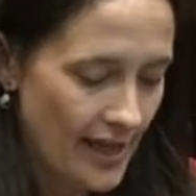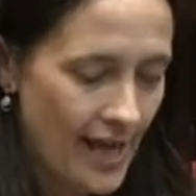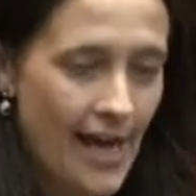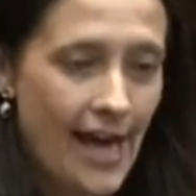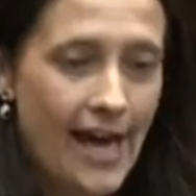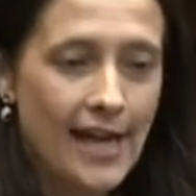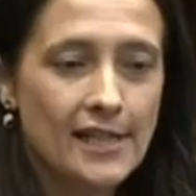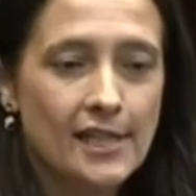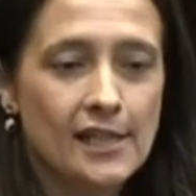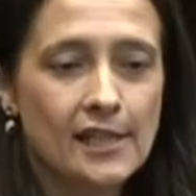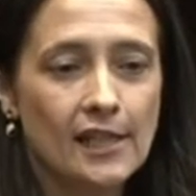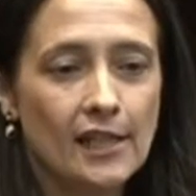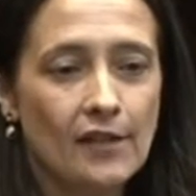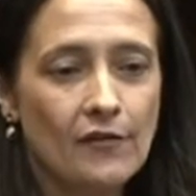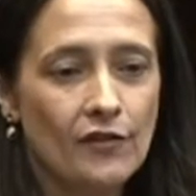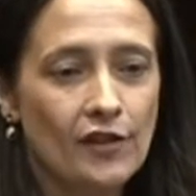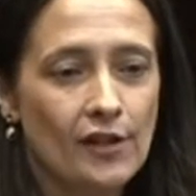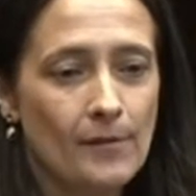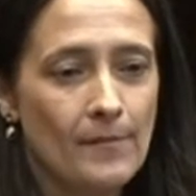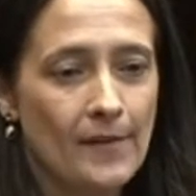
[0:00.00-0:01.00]
and give
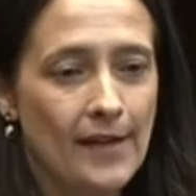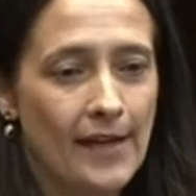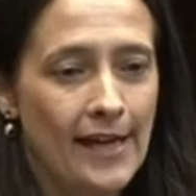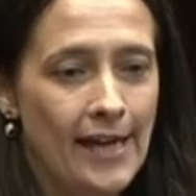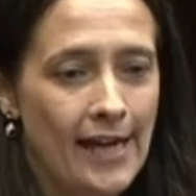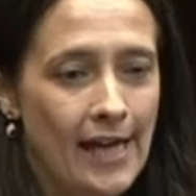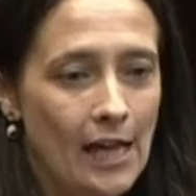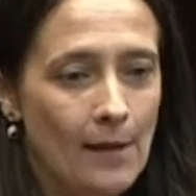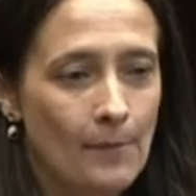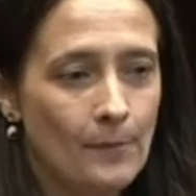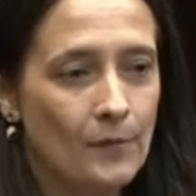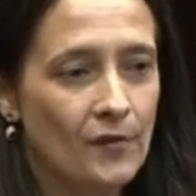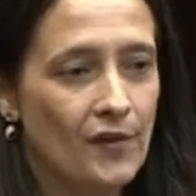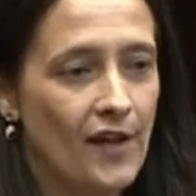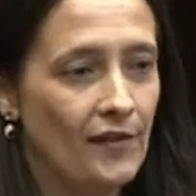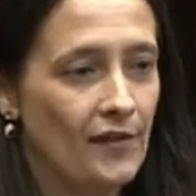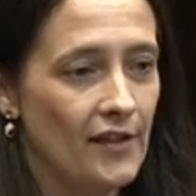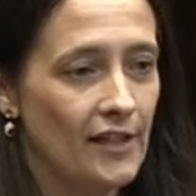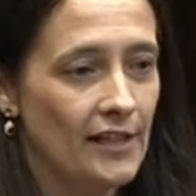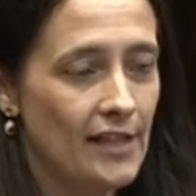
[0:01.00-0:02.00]
them the help that
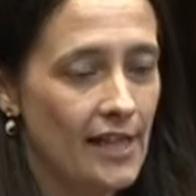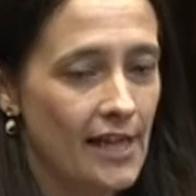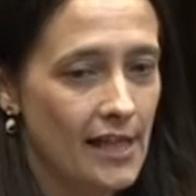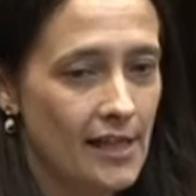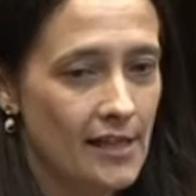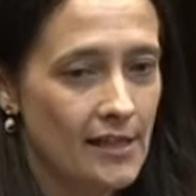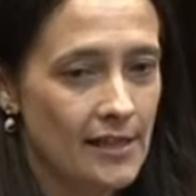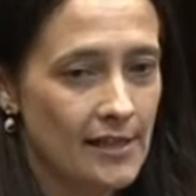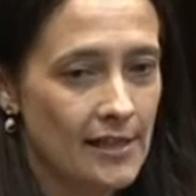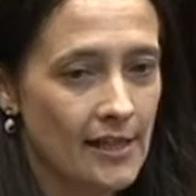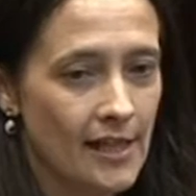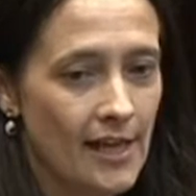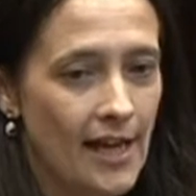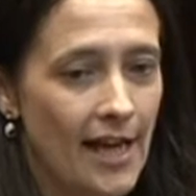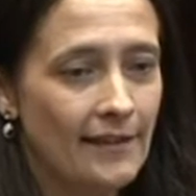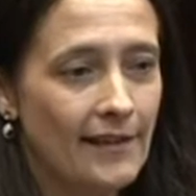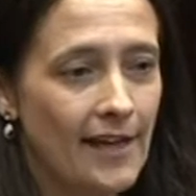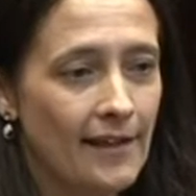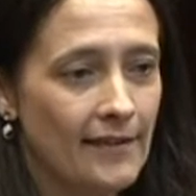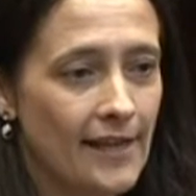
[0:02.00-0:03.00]
they need and
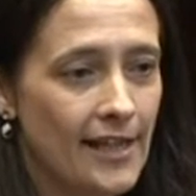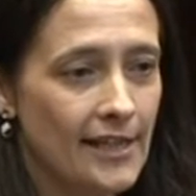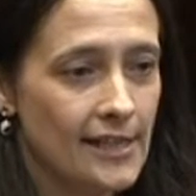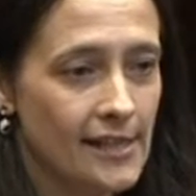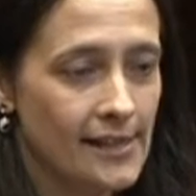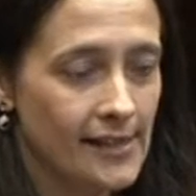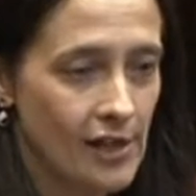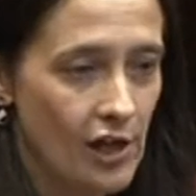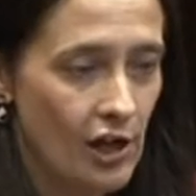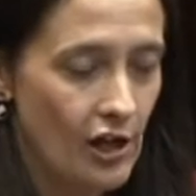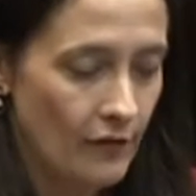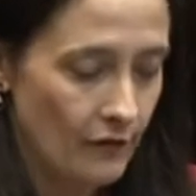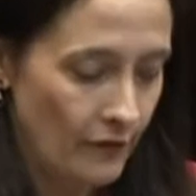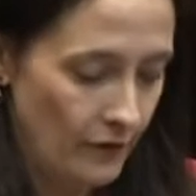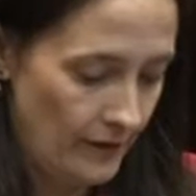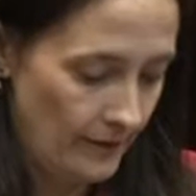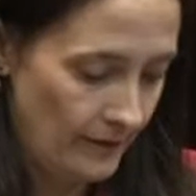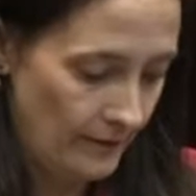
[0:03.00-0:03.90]
that they deserve.